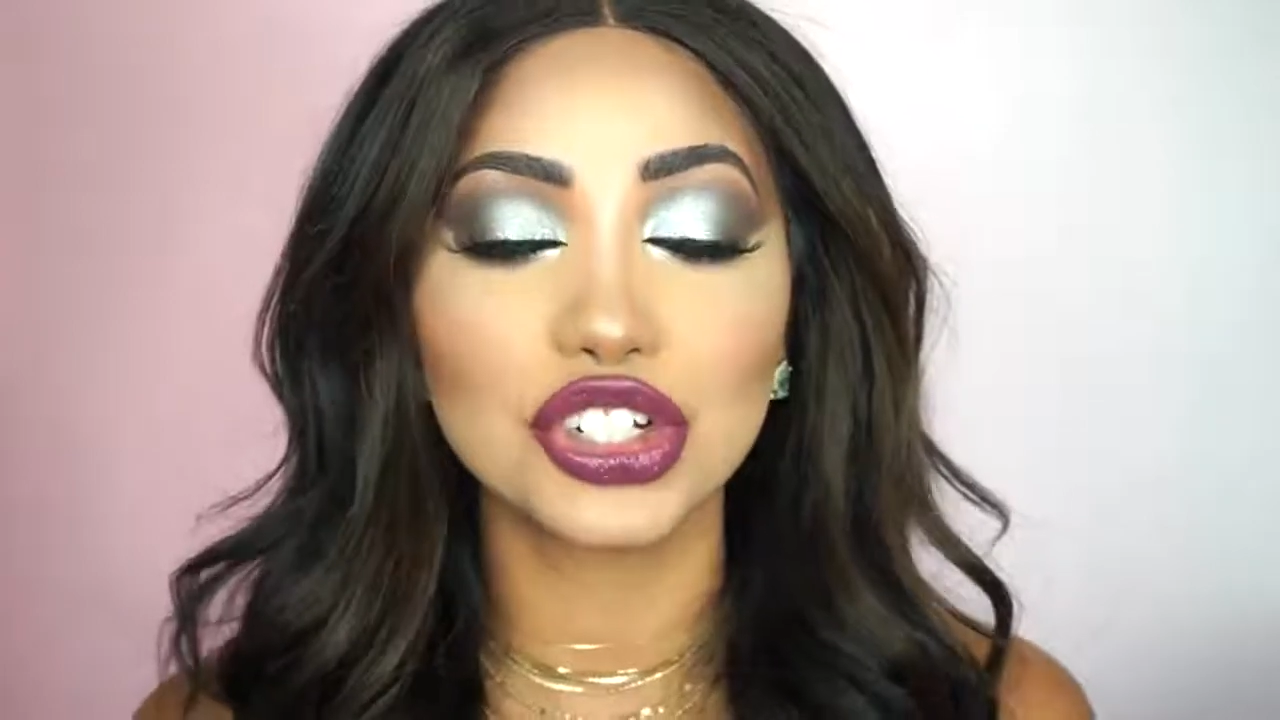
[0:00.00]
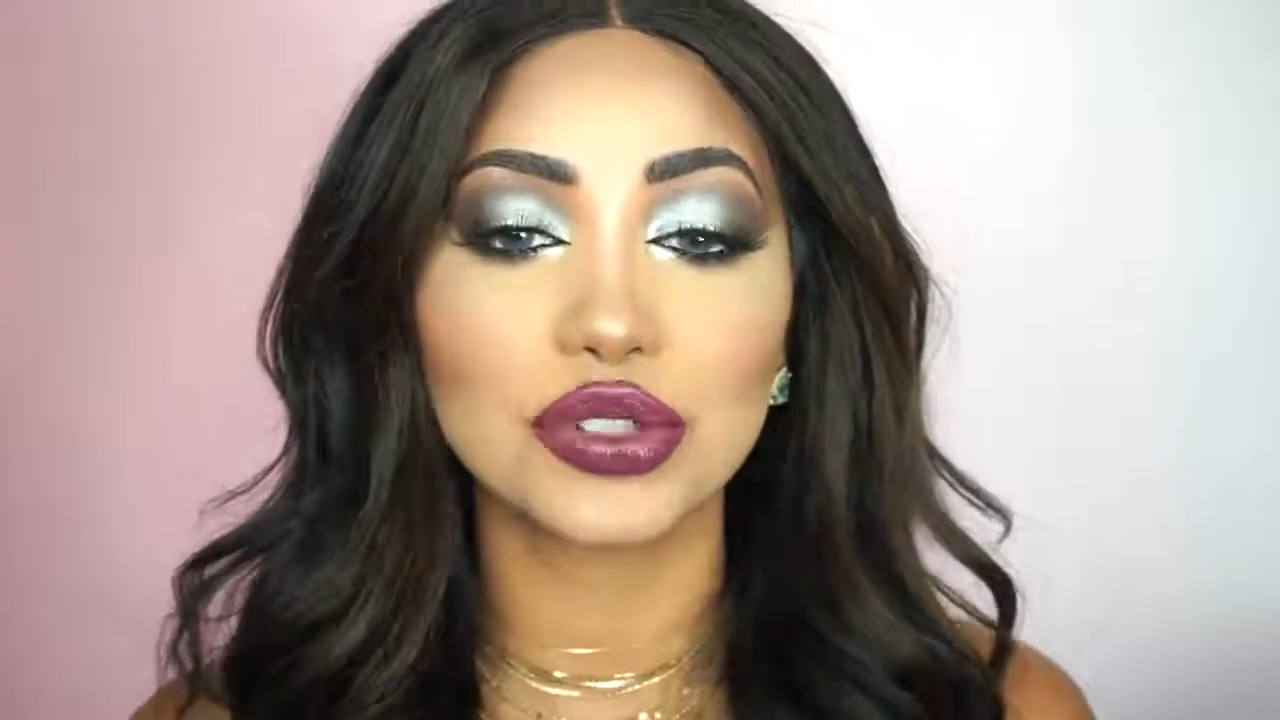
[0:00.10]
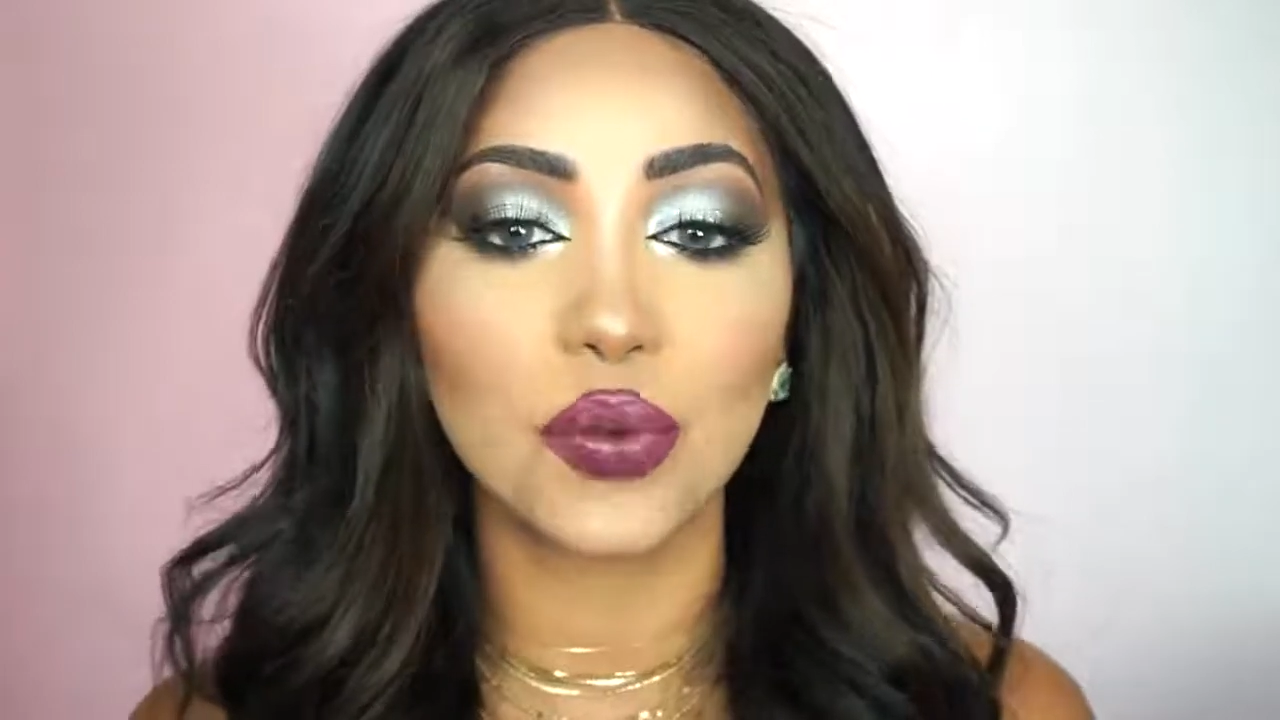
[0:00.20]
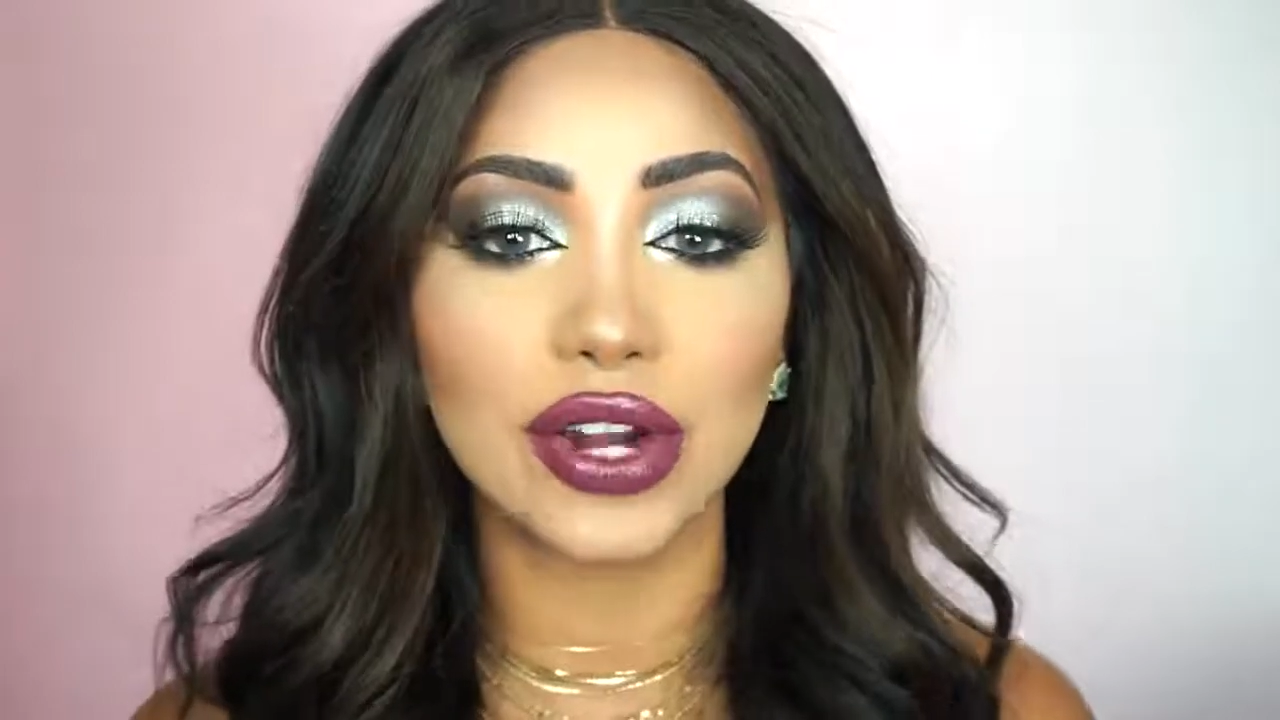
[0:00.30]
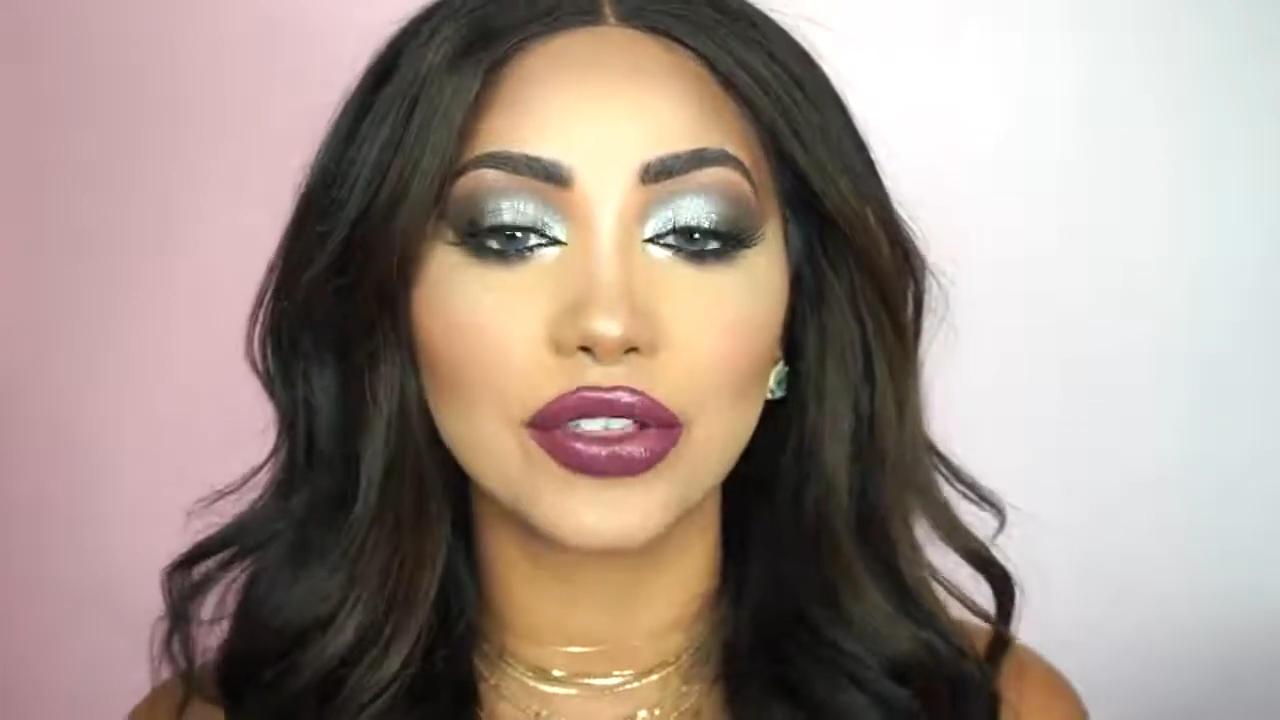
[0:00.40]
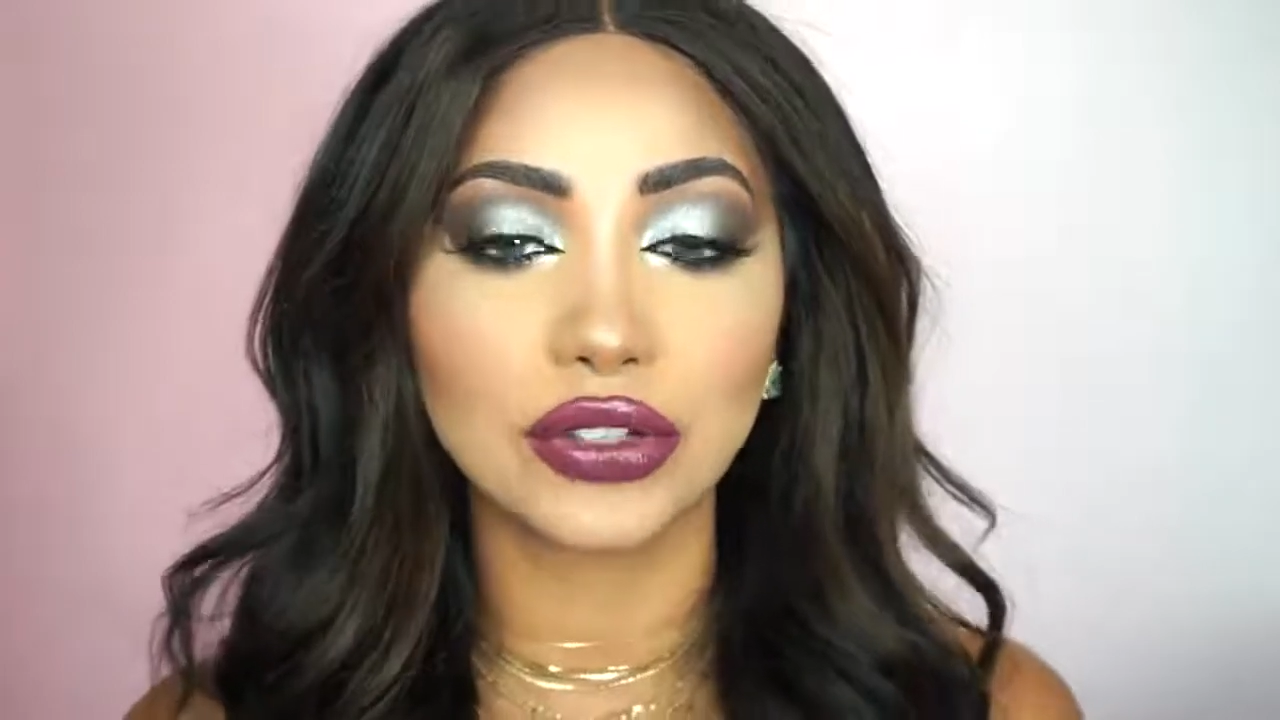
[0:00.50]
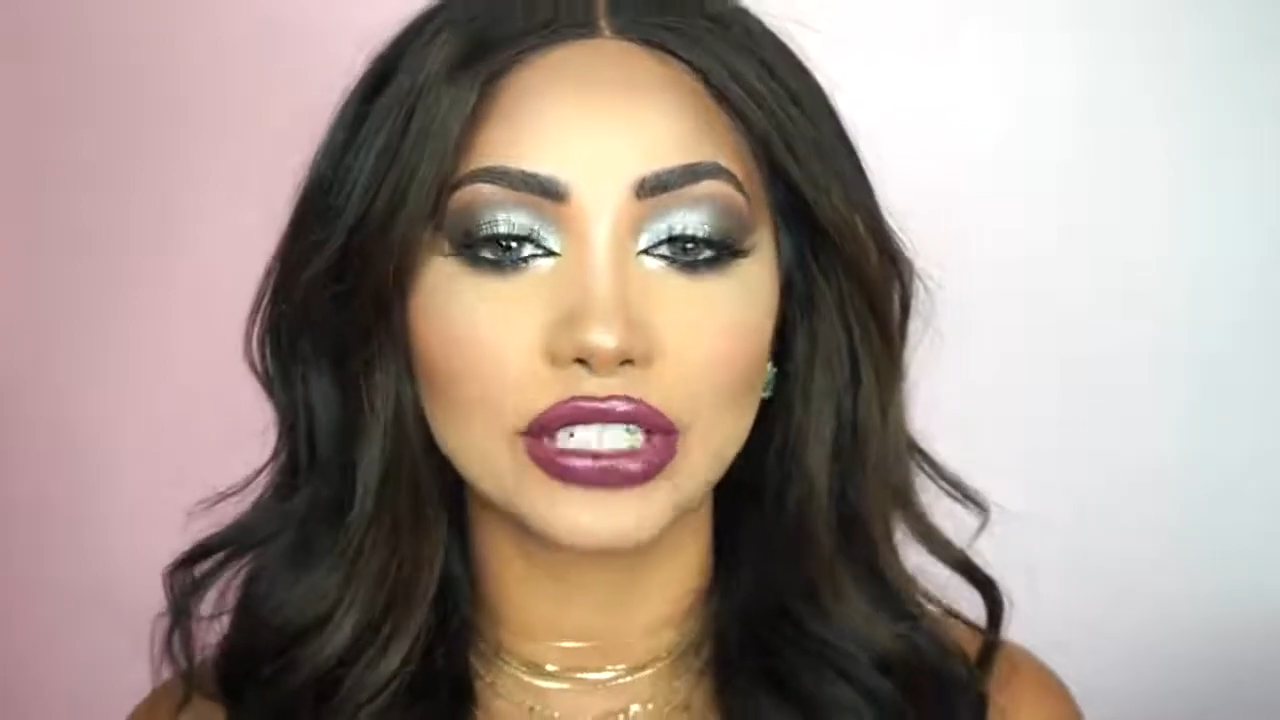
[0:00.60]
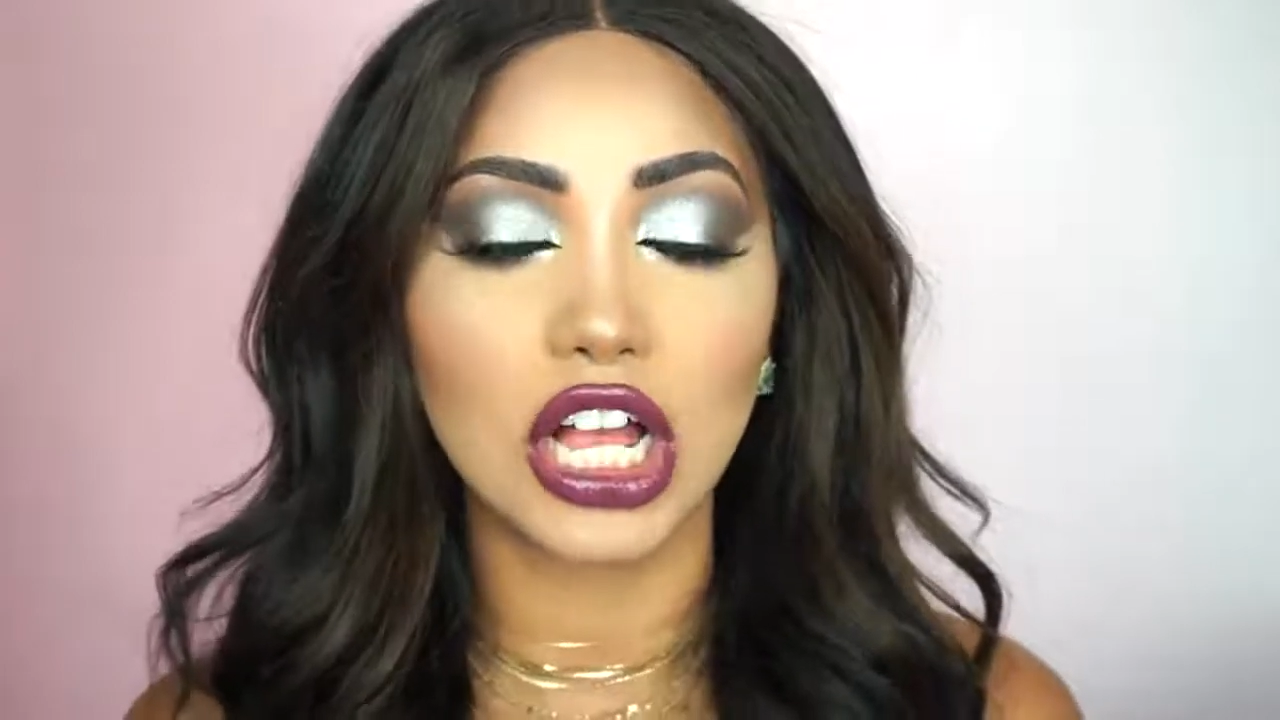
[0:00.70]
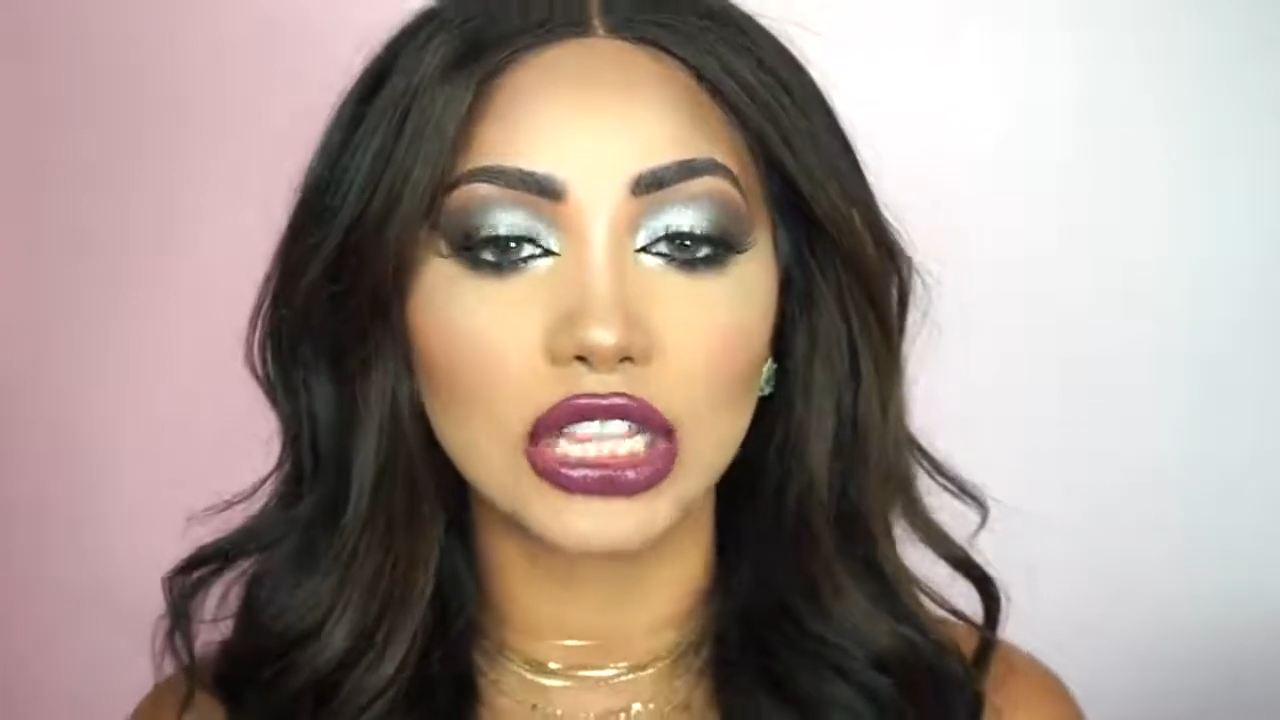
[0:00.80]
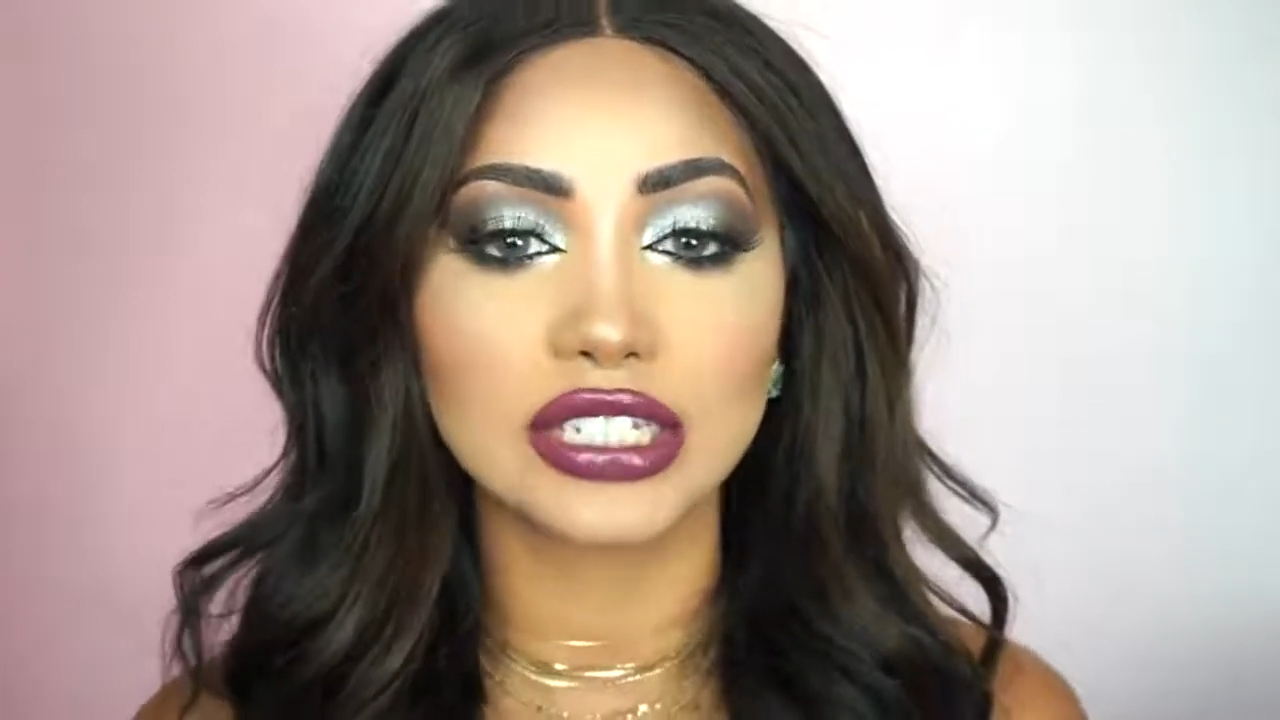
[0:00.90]
just one of
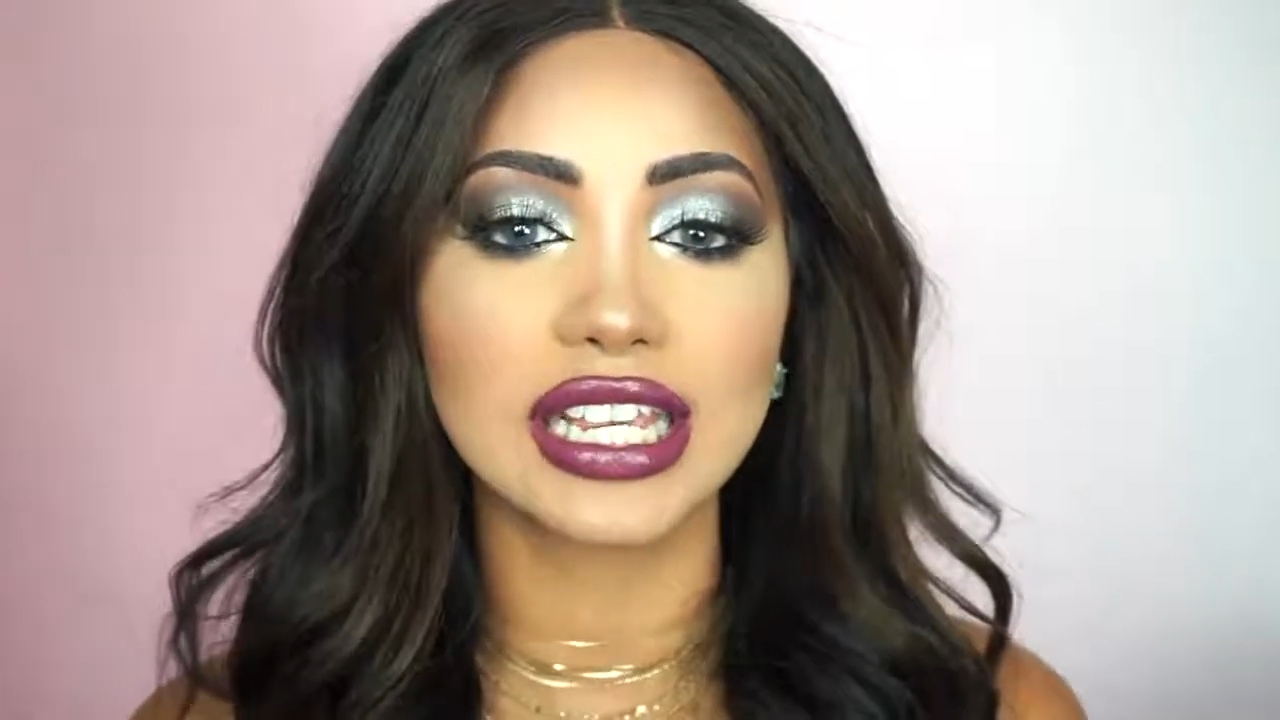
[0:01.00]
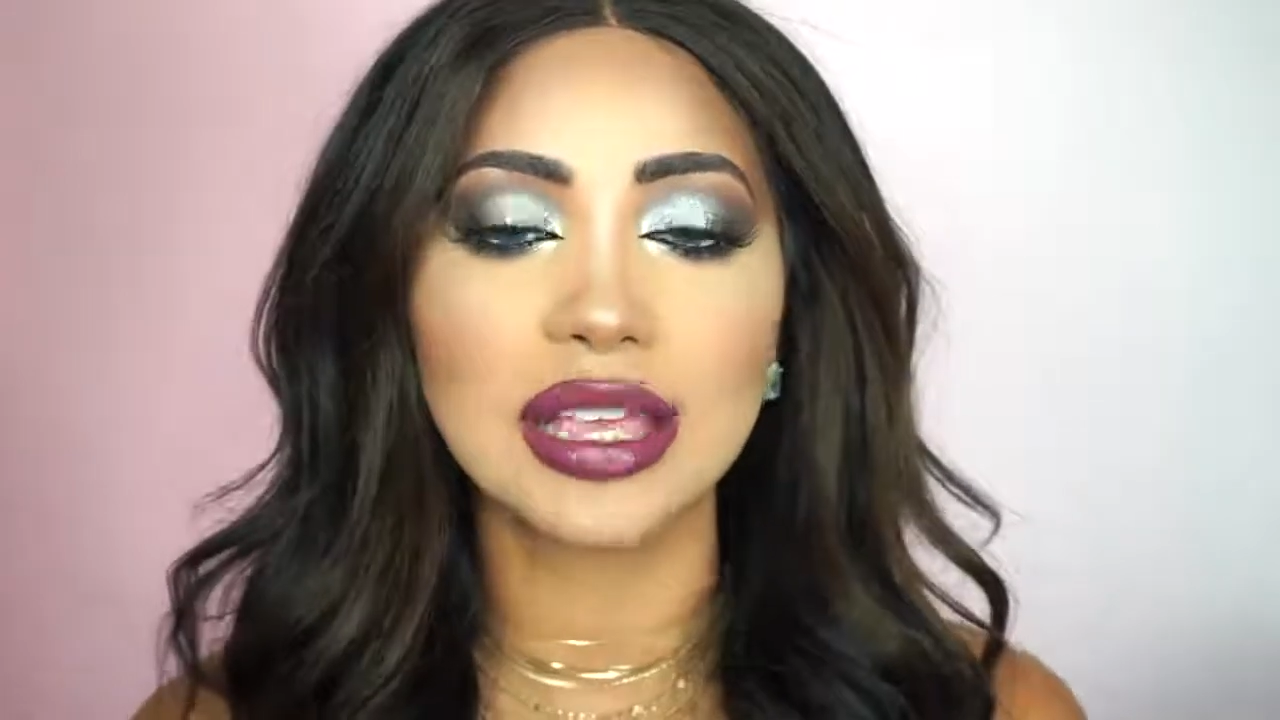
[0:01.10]
those colors.